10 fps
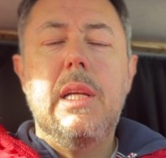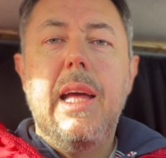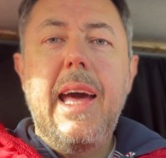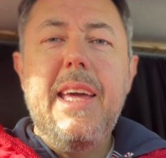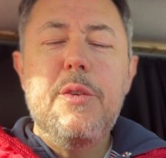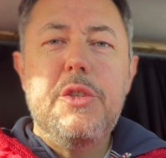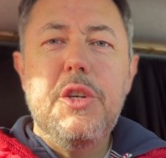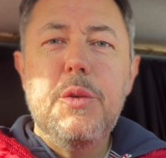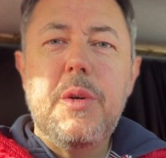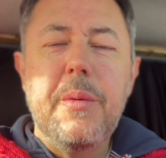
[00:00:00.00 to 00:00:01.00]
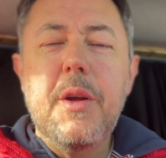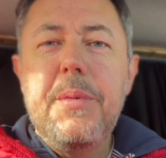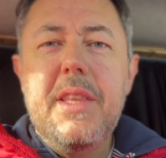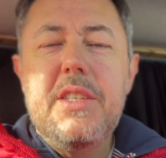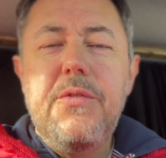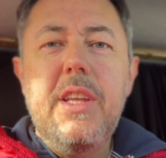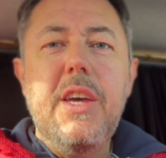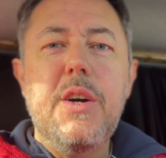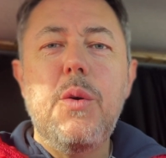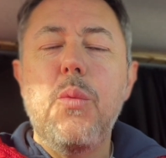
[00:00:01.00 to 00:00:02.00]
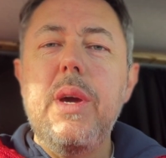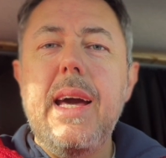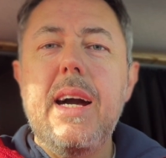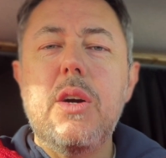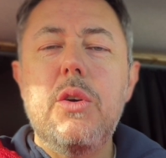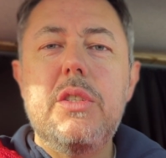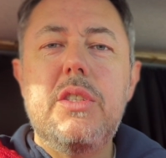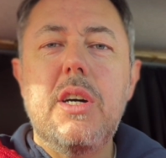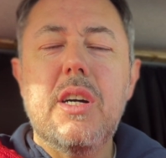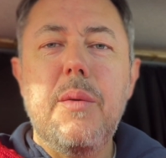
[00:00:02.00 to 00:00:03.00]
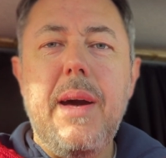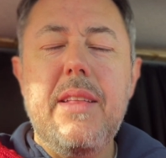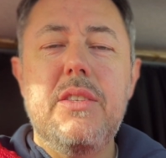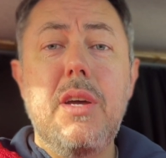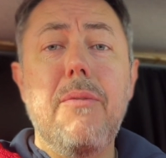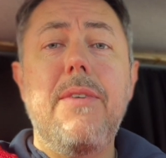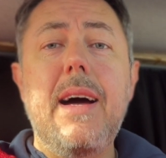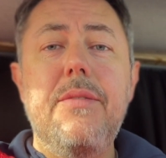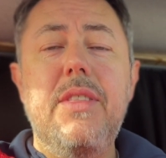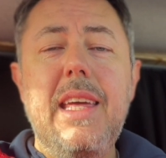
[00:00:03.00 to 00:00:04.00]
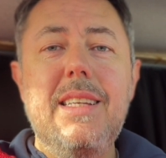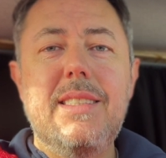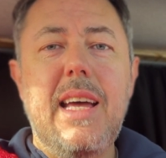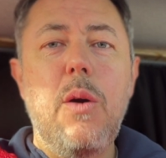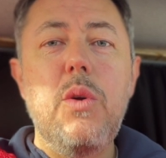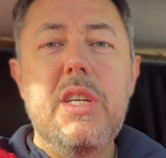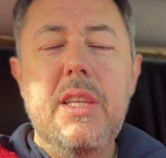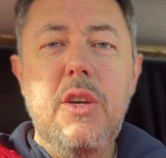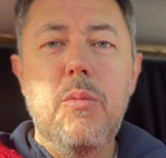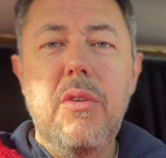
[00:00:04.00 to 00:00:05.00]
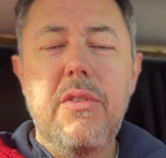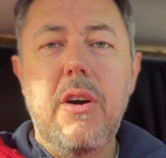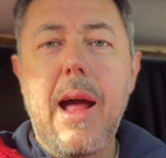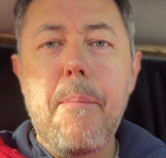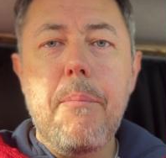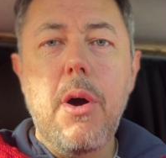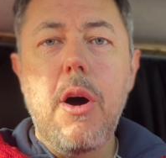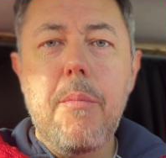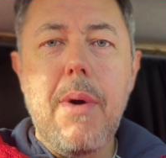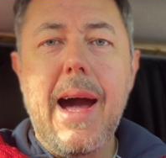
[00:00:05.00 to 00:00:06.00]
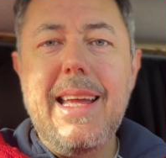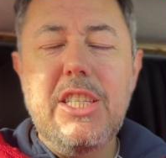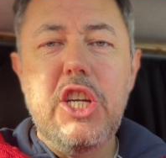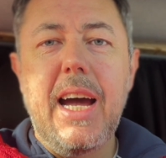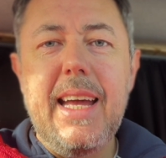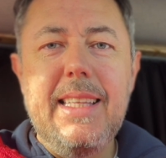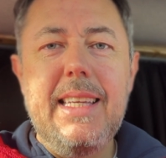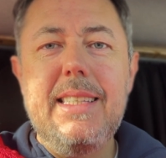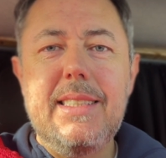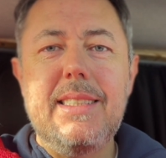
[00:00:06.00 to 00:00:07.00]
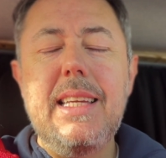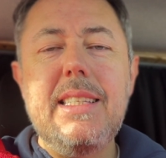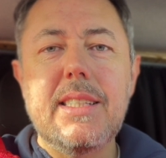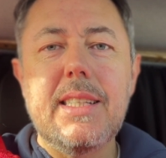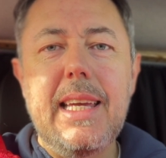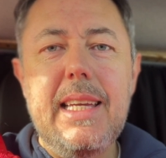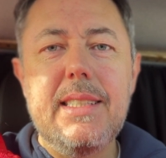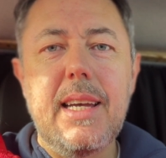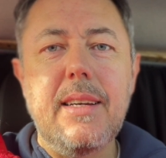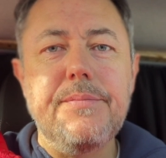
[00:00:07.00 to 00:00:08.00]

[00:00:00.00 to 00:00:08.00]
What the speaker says: Hey YouTube, coming up in this video we are going to talk about the top 5 things that I wish I knew before I bought my Chinese diesel heater.